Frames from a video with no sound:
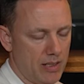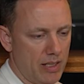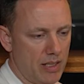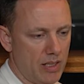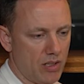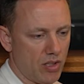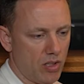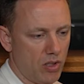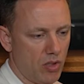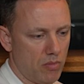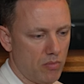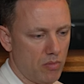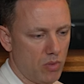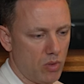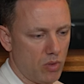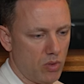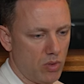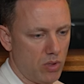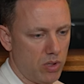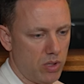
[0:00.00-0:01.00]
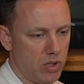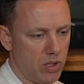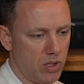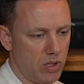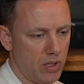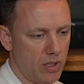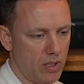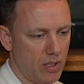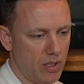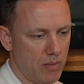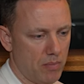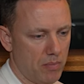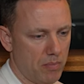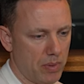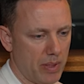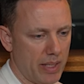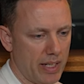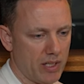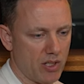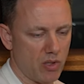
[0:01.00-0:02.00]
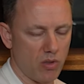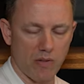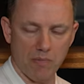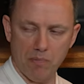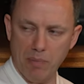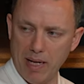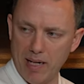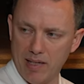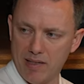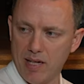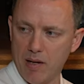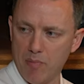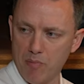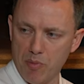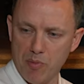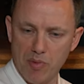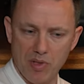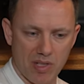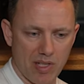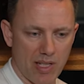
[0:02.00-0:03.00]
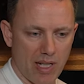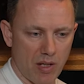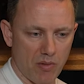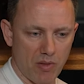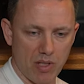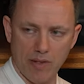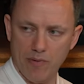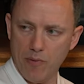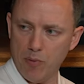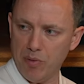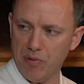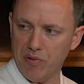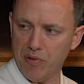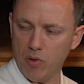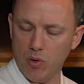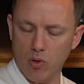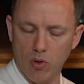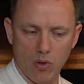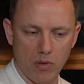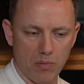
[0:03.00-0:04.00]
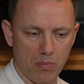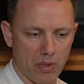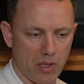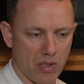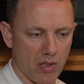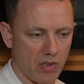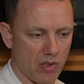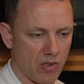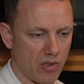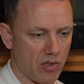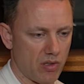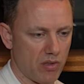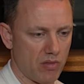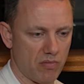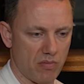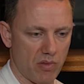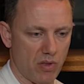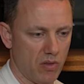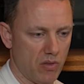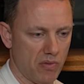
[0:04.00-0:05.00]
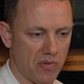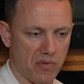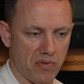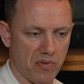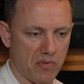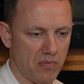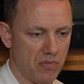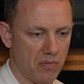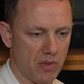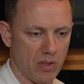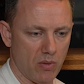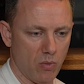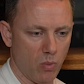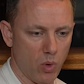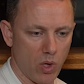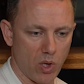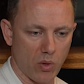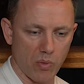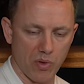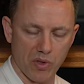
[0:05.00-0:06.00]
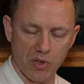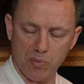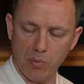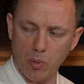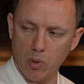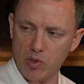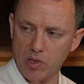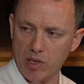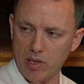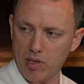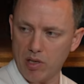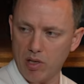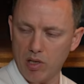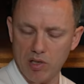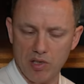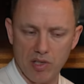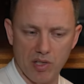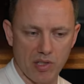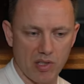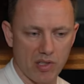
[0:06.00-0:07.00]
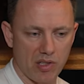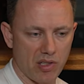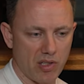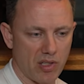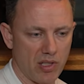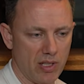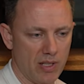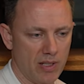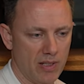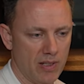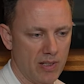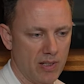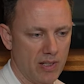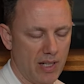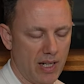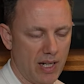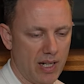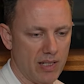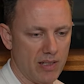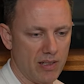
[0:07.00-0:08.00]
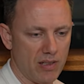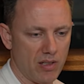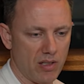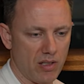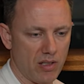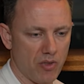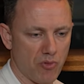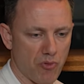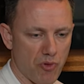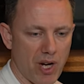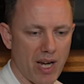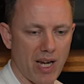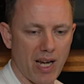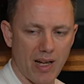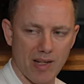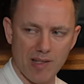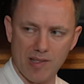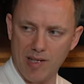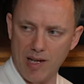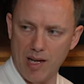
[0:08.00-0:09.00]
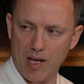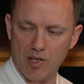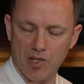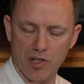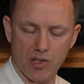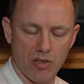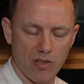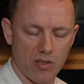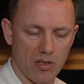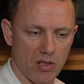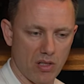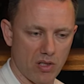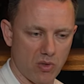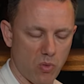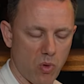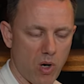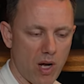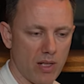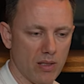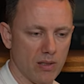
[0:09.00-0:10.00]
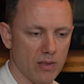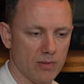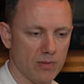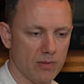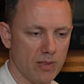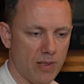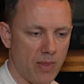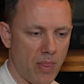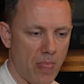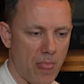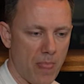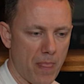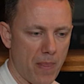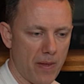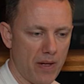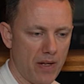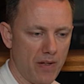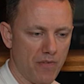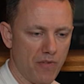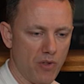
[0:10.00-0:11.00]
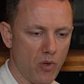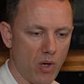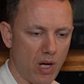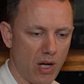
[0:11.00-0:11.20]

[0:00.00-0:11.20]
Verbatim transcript: think there's a lot more players who have better temperaments now than ever before because of work with sports psychologists and the realization as well that if you